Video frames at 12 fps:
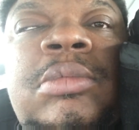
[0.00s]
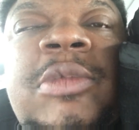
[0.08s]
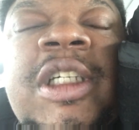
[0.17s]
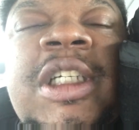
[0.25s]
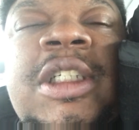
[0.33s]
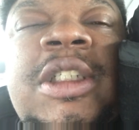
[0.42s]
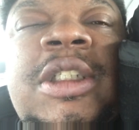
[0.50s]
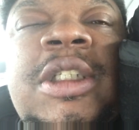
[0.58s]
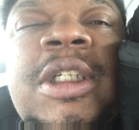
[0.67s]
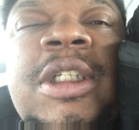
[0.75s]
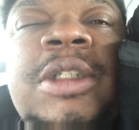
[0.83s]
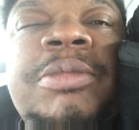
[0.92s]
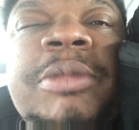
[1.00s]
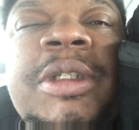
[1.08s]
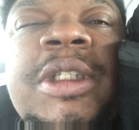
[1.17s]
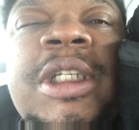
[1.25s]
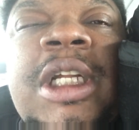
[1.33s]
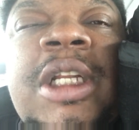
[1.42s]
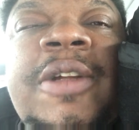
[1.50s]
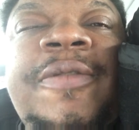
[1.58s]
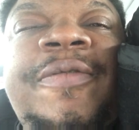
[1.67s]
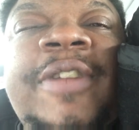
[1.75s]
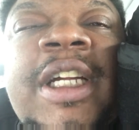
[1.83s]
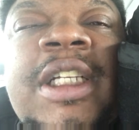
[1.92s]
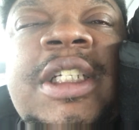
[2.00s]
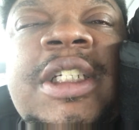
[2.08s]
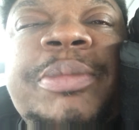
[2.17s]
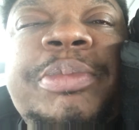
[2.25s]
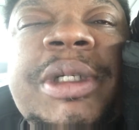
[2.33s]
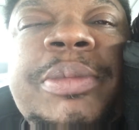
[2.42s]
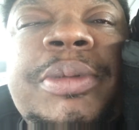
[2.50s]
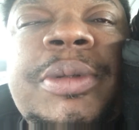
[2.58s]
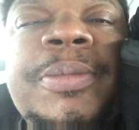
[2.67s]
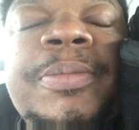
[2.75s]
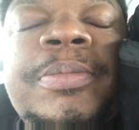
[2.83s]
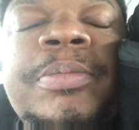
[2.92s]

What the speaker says: These Mandela Effect people,